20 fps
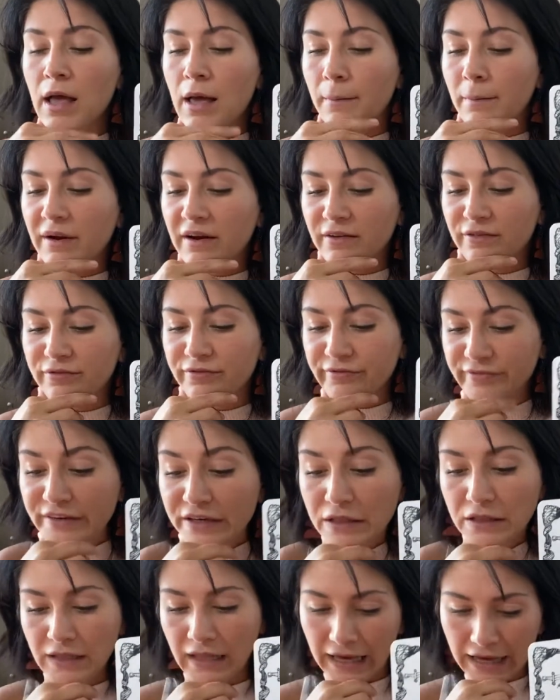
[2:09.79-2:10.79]
But I feel
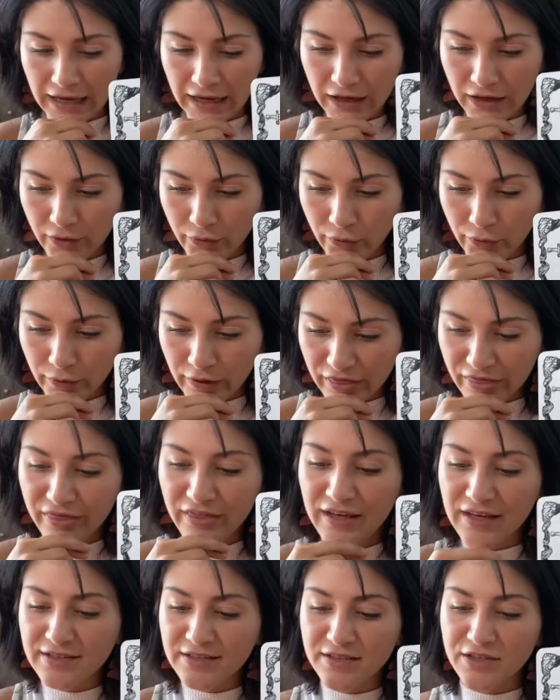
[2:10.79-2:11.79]
like with
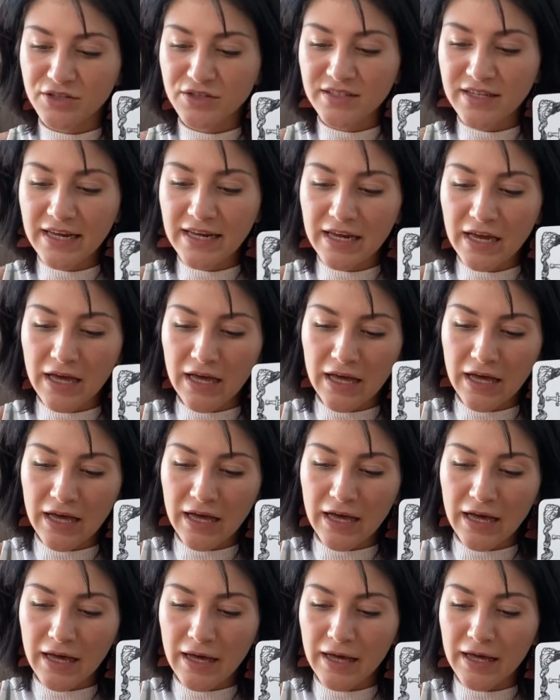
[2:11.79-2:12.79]
this, there's like
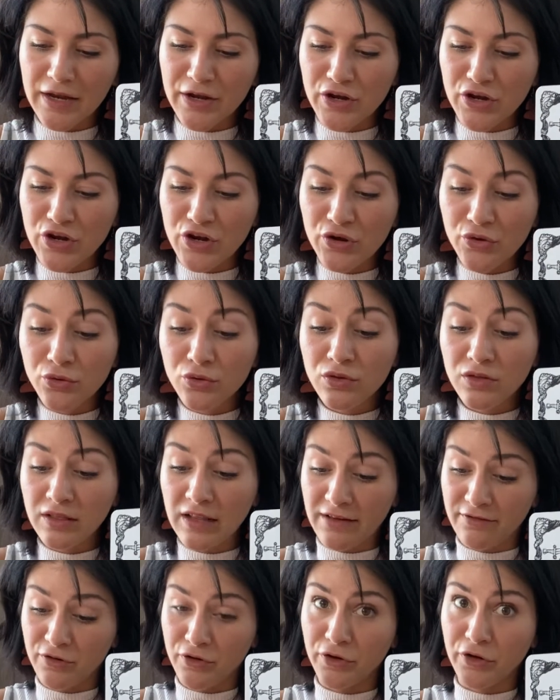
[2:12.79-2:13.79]
a new
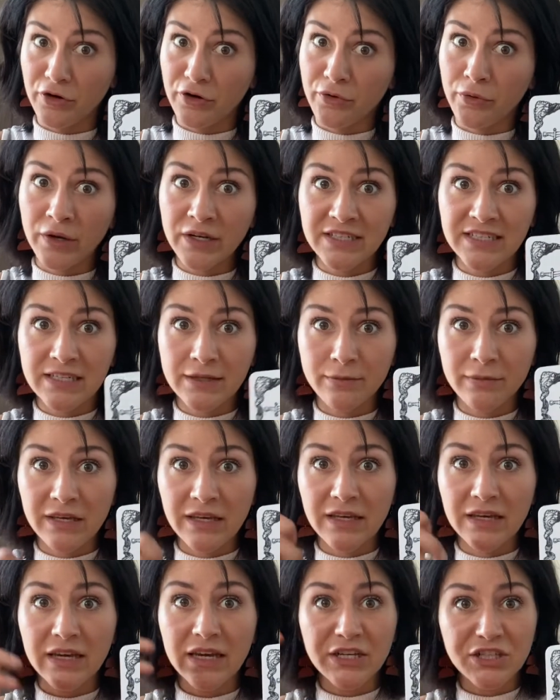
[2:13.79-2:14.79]
level you're going to
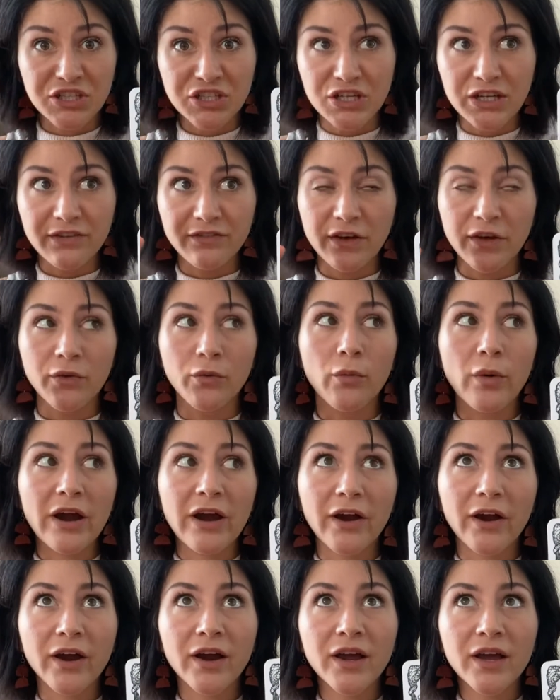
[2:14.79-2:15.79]
be achieving
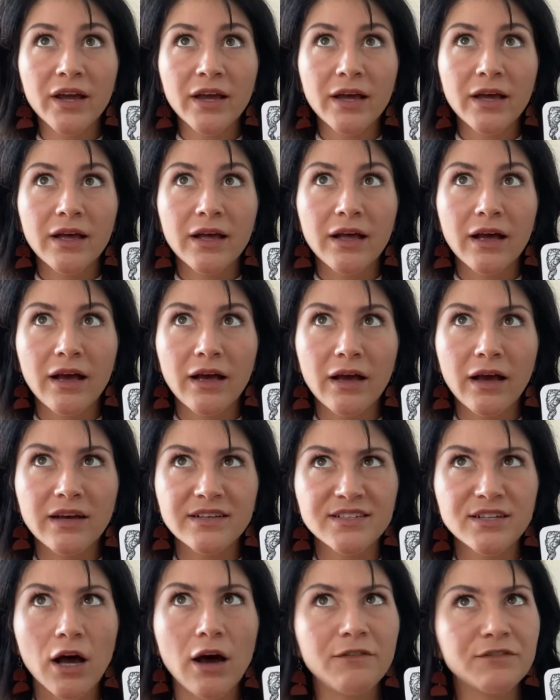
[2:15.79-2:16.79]
where a
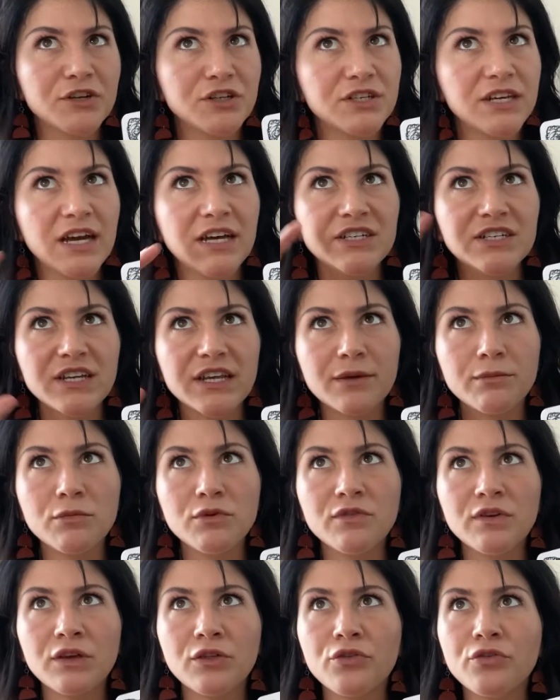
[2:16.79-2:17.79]
softer touch, like
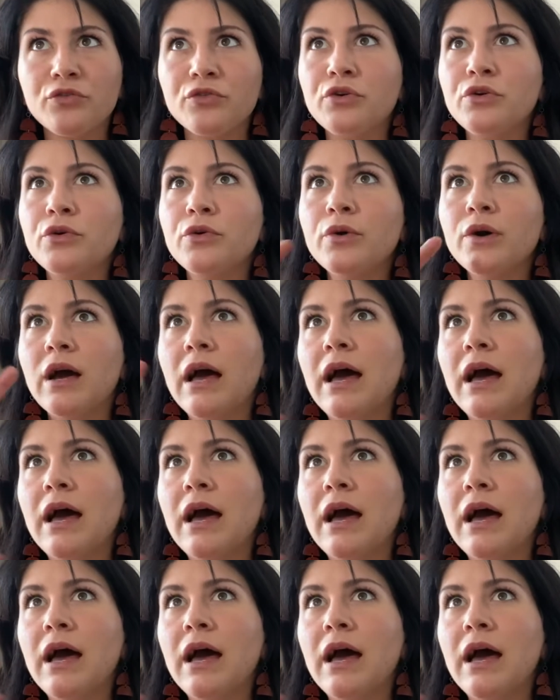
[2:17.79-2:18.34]
moving through